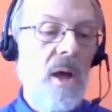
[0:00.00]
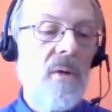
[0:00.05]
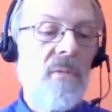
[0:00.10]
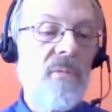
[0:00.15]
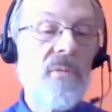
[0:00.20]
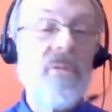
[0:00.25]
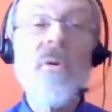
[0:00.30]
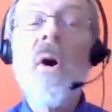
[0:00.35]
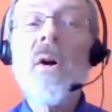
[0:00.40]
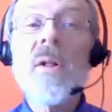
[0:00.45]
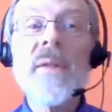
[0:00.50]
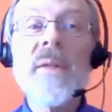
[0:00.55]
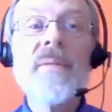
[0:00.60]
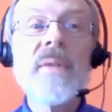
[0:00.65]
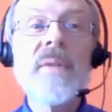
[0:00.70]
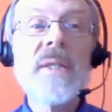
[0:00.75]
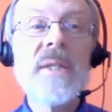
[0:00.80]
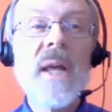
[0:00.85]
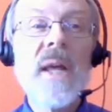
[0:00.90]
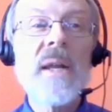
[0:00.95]
For all of
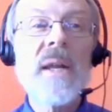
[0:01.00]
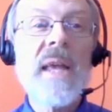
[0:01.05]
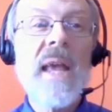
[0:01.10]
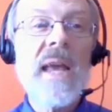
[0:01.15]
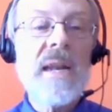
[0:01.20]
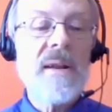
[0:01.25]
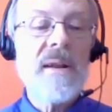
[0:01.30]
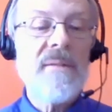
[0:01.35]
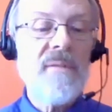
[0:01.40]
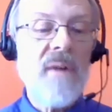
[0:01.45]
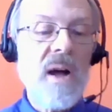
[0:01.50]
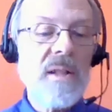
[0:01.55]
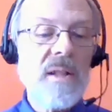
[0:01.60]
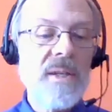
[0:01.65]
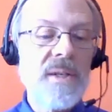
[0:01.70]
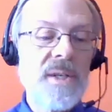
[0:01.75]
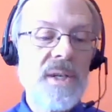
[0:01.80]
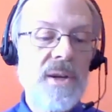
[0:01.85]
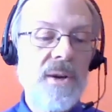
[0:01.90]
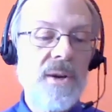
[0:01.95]
this dedicated
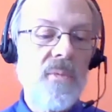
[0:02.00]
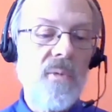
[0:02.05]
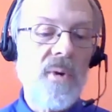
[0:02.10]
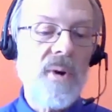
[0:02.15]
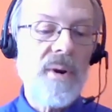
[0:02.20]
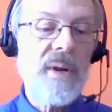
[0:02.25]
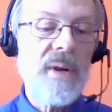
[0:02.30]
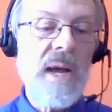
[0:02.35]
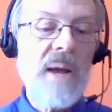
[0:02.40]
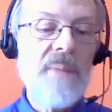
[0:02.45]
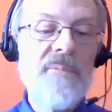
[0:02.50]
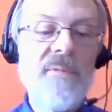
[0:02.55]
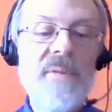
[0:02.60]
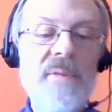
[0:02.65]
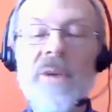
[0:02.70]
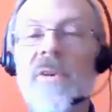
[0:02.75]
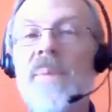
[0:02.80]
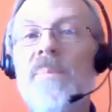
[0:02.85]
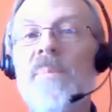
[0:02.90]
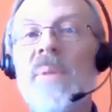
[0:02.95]
volunteer work, I'm
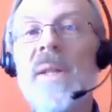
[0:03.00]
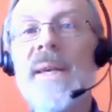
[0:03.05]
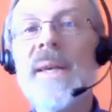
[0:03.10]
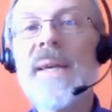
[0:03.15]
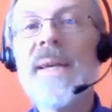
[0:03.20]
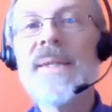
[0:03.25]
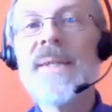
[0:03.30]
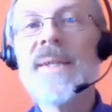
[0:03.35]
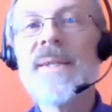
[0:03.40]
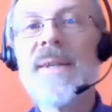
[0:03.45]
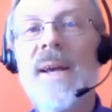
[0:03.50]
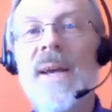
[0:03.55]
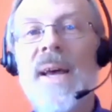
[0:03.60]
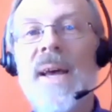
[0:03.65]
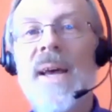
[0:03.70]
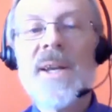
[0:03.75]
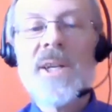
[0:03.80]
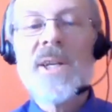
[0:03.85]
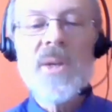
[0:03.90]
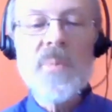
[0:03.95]
very pleased
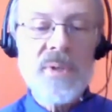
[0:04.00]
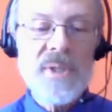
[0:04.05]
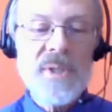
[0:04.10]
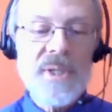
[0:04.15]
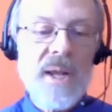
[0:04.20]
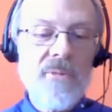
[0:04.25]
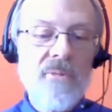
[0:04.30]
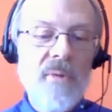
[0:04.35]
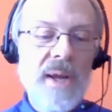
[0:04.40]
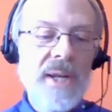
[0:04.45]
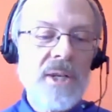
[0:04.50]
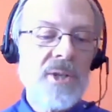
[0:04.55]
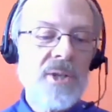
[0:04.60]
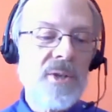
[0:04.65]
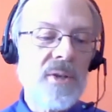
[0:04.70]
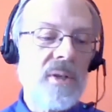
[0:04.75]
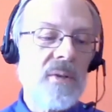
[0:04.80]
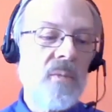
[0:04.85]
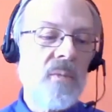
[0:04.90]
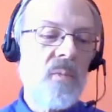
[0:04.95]
to present
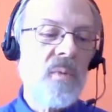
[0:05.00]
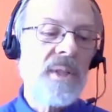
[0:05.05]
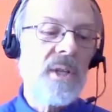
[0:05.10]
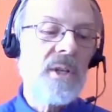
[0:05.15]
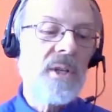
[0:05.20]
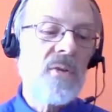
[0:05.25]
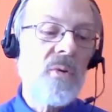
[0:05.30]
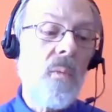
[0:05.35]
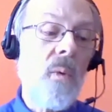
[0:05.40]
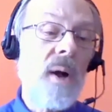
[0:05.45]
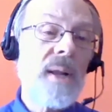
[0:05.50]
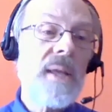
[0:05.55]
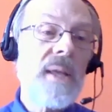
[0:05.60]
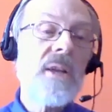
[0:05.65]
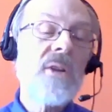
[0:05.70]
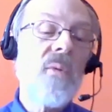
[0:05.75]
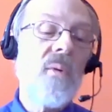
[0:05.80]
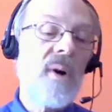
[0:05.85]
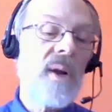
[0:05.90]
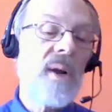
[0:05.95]
Rachel with the
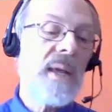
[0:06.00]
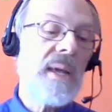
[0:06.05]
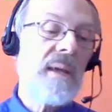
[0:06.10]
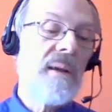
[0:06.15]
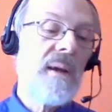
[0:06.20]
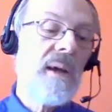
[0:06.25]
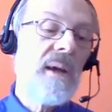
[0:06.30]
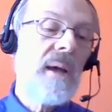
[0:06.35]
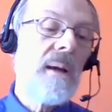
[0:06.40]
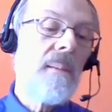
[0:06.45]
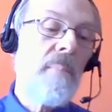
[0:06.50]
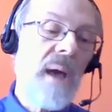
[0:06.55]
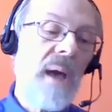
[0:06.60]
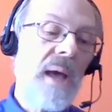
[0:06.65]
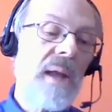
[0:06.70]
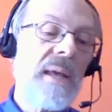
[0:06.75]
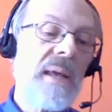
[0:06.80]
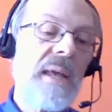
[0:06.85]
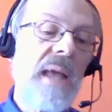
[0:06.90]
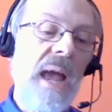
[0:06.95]
2020
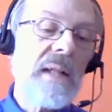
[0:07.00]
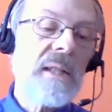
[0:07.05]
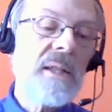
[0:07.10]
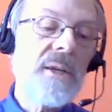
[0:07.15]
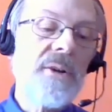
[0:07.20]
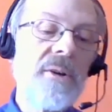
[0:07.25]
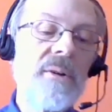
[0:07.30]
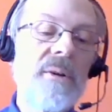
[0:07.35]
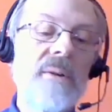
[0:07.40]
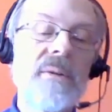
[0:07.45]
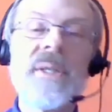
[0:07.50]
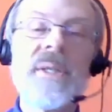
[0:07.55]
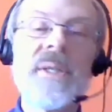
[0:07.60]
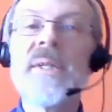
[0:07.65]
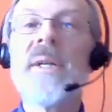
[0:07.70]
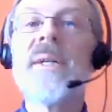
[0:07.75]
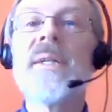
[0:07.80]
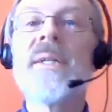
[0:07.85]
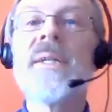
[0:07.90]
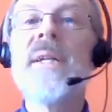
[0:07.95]
Betty Gallagher
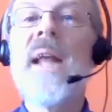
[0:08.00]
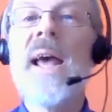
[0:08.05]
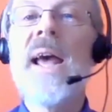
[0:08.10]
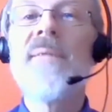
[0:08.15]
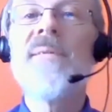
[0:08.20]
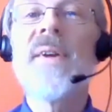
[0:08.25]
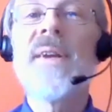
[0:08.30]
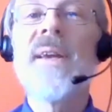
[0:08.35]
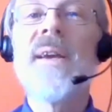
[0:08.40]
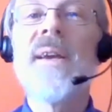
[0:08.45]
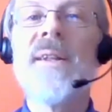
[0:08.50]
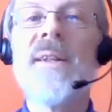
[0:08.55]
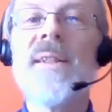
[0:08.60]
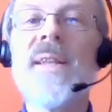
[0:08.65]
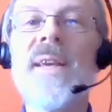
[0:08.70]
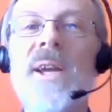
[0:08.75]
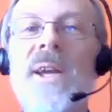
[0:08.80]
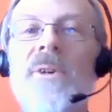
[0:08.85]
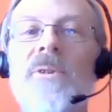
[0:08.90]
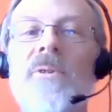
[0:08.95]
Citizen Advocate of
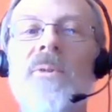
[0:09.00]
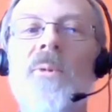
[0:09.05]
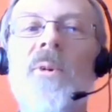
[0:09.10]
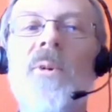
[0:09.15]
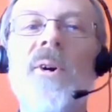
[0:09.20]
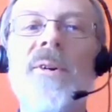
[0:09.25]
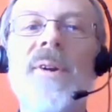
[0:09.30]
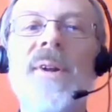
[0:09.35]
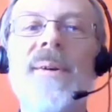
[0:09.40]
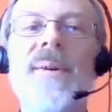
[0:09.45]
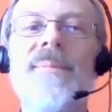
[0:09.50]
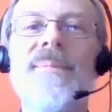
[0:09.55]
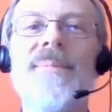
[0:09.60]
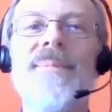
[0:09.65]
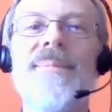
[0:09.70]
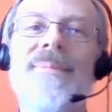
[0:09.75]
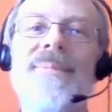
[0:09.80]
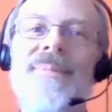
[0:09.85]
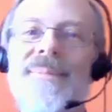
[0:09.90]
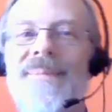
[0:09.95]
the Year Award.
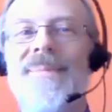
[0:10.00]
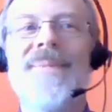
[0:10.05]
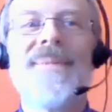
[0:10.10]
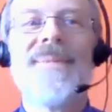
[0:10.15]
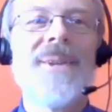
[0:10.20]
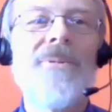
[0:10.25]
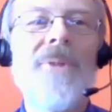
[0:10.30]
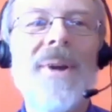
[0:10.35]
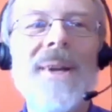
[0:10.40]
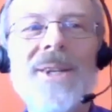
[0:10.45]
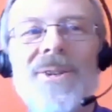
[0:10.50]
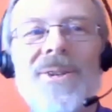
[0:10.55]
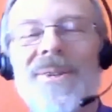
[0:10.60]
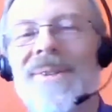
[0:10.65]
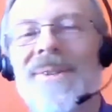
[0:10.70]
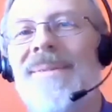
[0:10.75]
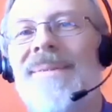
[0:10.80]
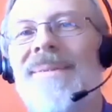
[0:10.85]
Rachel.